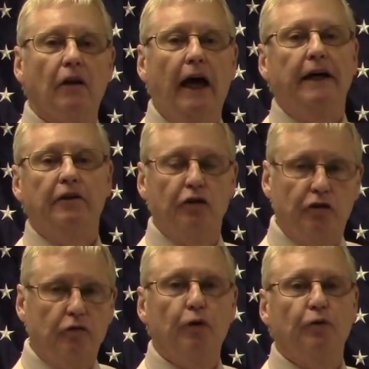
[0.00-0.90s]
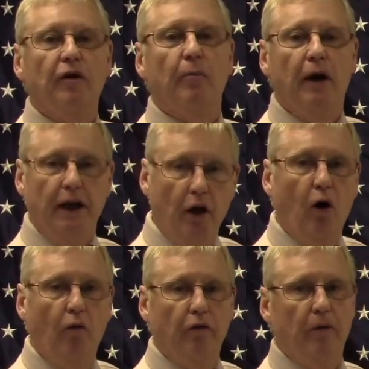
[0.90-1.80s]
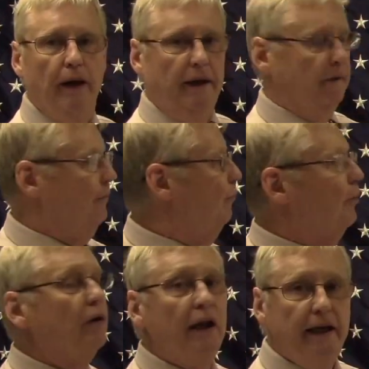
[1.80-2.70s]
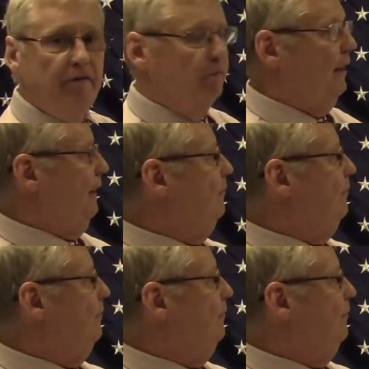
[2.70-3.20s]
liked to screw somebody over in. Believe me.